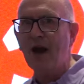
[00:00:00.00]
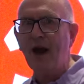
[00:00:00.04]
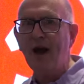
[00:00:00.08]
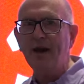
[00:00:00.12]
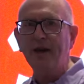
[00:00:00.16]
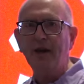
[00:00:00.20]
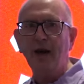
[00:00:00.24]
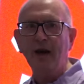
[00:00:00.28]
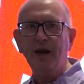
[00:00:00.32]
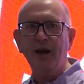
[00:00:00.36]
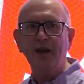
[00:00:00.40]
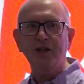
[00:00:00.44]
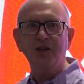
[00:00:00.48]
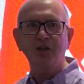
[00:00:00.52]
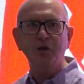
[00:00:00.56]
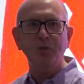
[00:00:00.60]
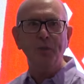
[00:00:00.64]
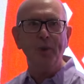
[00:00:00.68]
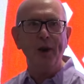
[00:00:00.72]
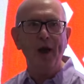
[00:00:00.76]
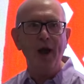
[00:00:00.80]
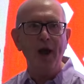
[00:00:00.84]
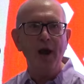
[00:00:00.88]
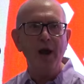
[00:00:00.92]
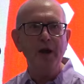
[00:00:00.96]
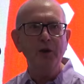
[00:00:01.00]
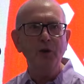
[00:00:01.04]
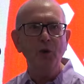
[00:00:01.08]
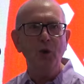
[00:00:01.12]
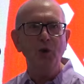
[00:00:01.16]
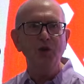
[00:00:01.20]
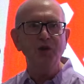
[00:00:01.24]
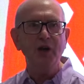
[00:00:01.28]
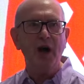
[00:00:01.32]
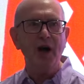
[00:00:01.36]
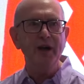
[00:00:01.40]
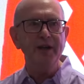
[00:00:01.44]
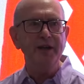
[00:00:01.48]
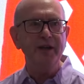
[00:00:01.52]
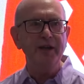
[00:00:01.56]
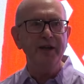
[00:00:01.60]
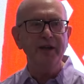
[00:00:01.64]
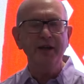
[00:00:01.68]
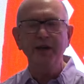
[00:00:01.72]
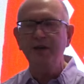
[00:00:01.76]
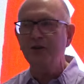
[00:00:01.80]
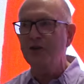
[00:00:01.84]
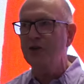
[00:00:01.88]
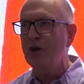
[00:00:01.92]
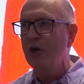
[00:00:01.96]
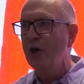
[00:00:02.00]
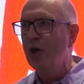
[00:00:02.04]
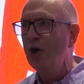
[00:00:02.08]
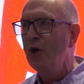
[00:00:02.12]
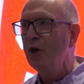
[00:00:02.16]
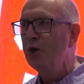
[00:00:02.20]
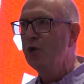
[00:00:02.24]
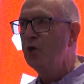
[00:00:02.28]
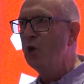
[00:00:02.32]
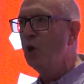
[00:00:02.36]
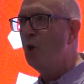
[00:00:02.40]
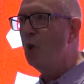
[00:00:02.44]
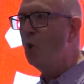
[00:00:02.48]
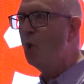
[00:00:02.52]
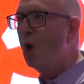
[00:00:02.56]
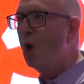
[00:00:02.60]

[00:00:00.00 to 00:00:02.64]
and can explain those ideas to